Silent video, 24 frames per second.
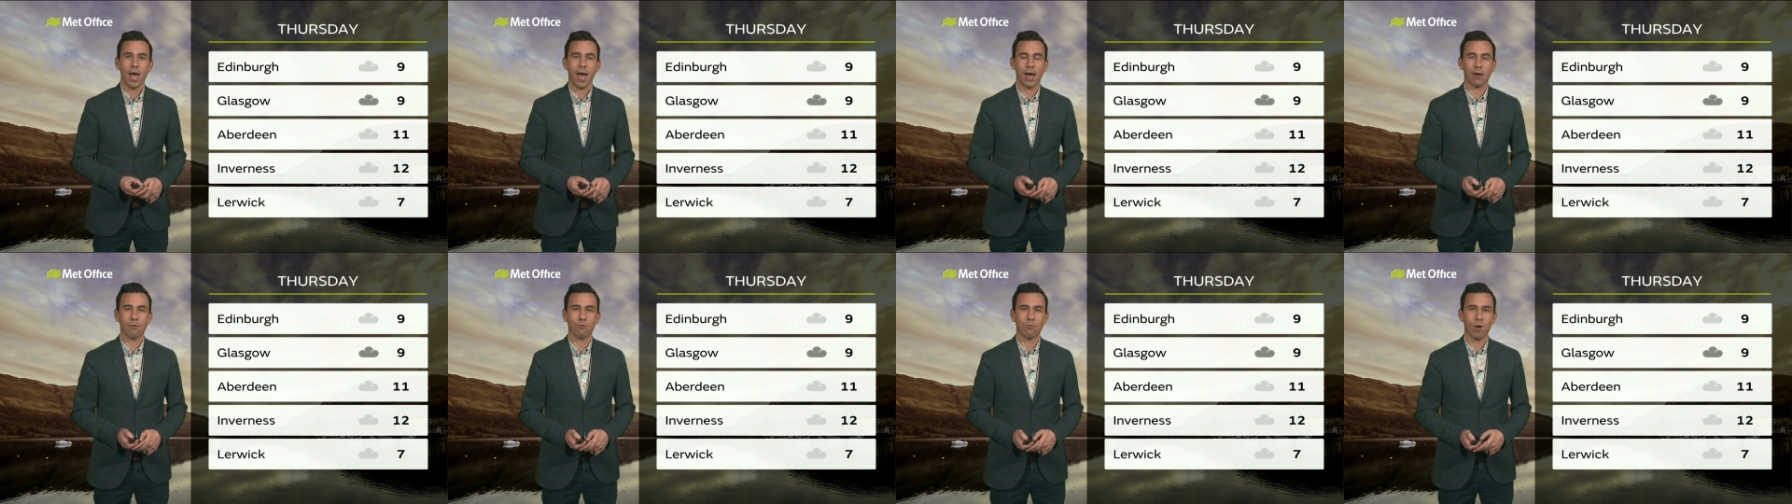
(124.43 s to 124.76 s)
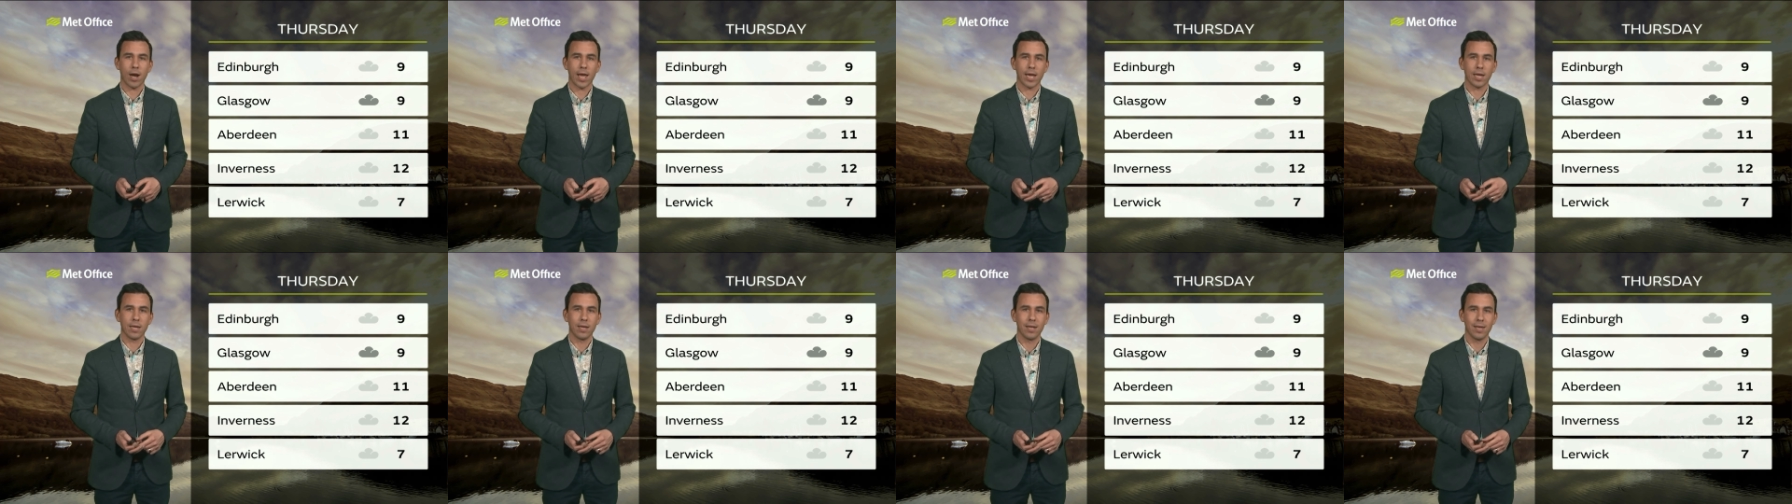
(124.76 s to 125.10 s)
and
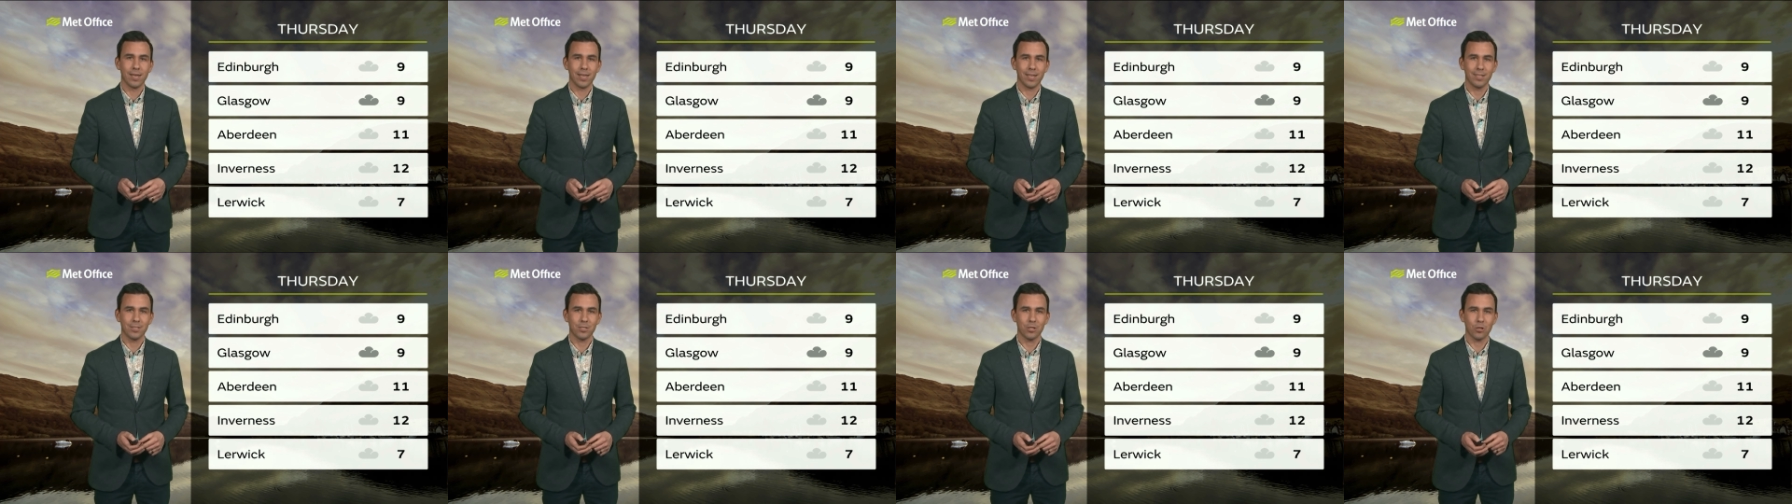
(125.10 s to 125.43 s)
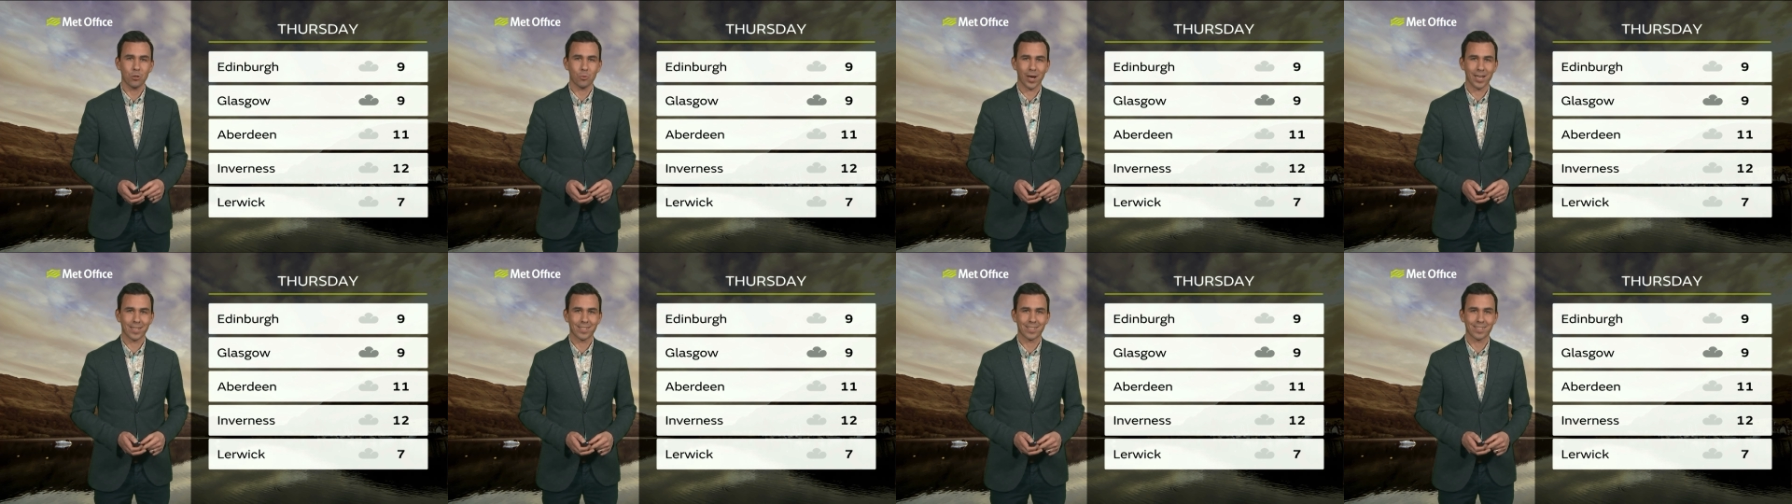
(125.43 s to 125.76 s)
rain into
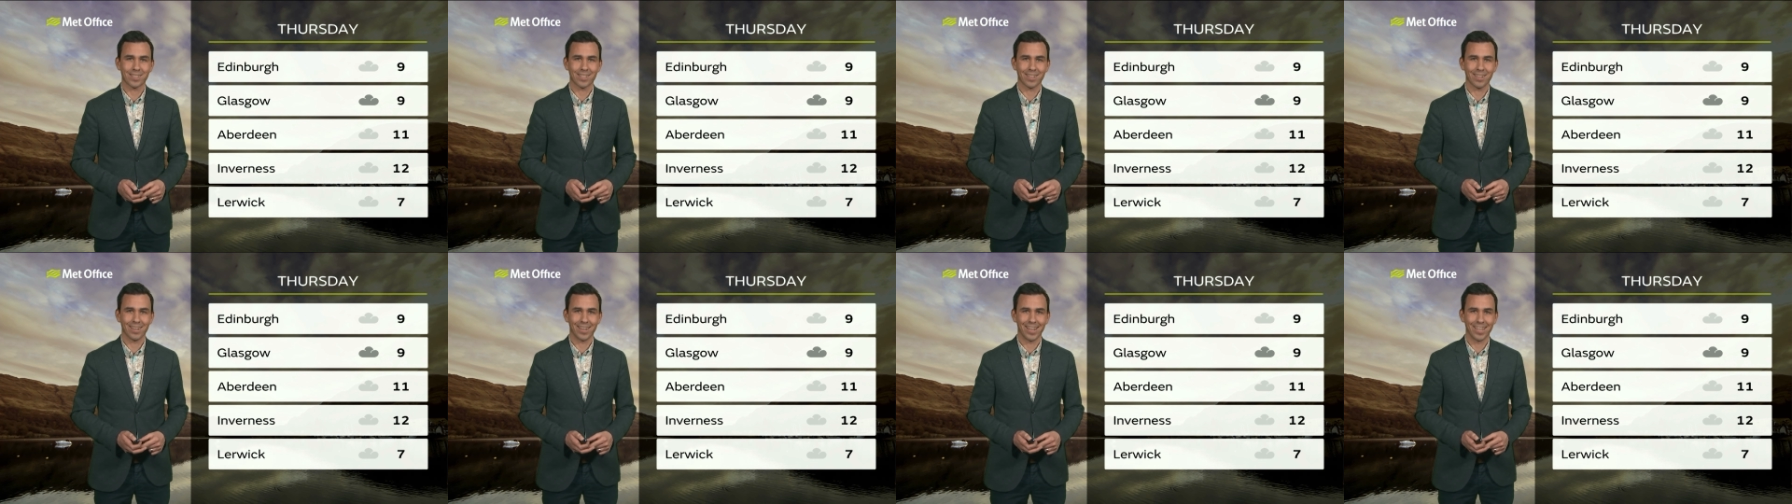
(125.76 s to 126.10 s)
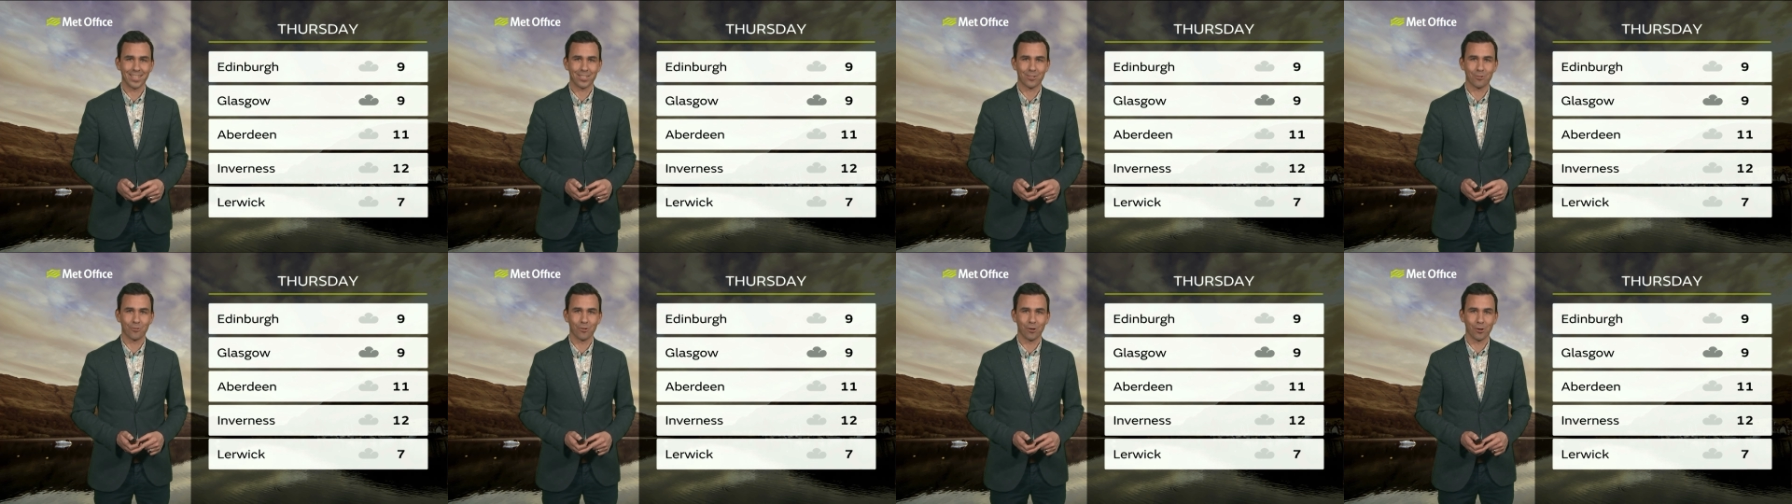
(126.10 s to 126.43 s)
the west
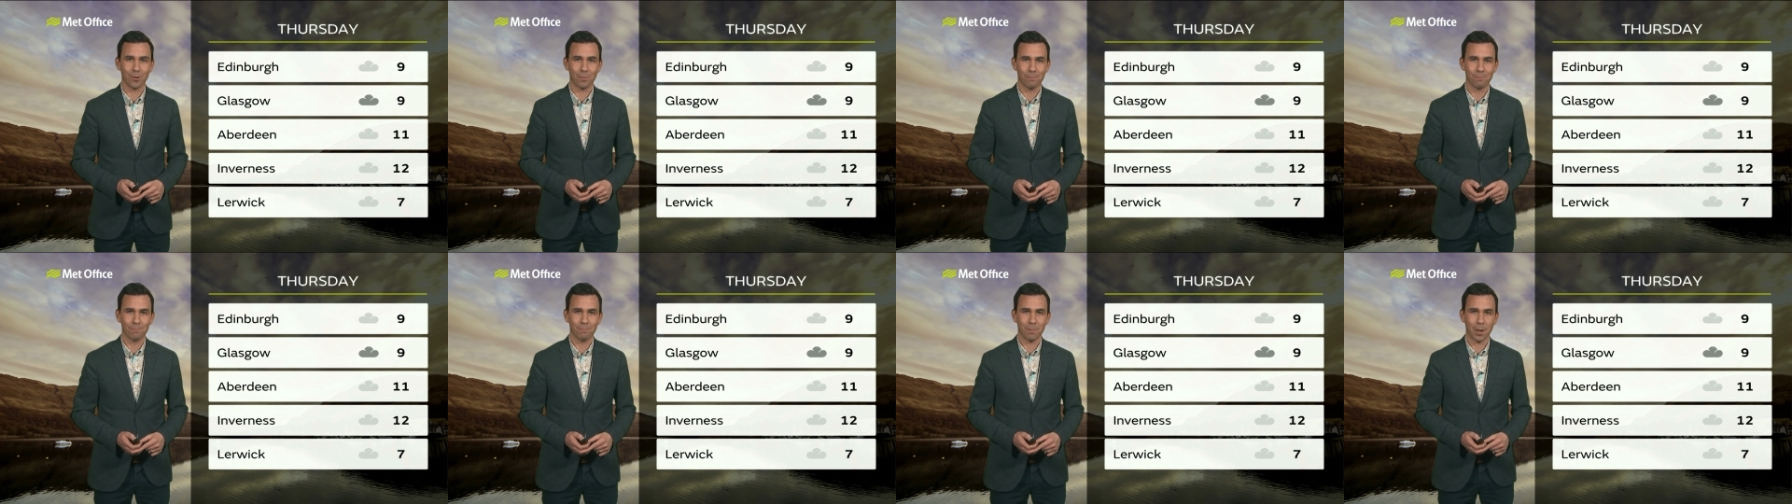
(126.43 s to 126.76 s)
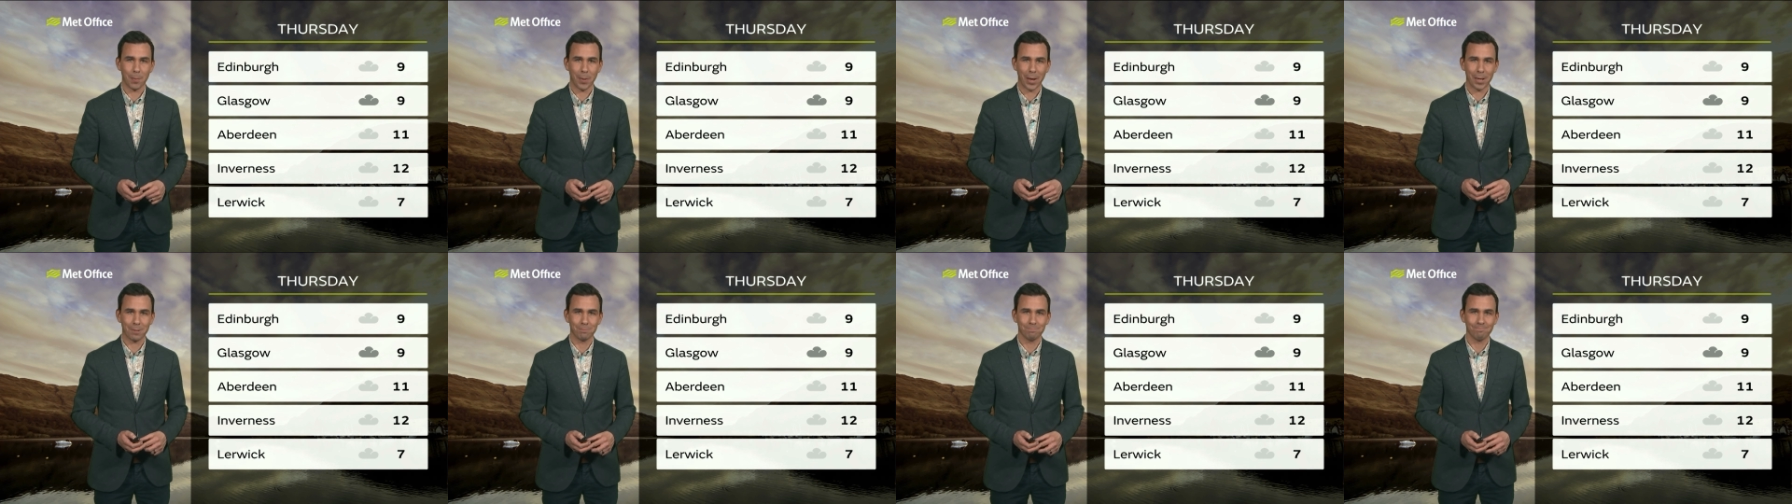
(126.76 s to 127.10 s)
later on.
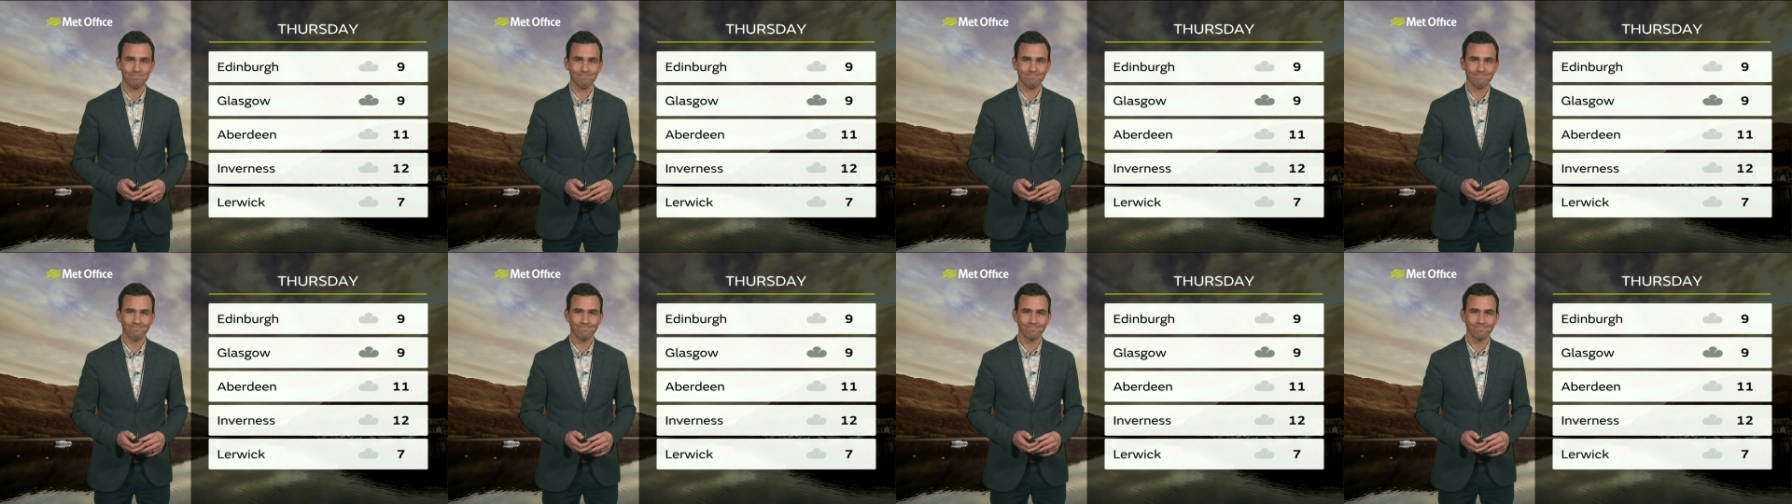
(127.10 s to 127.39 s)
Bye-bye.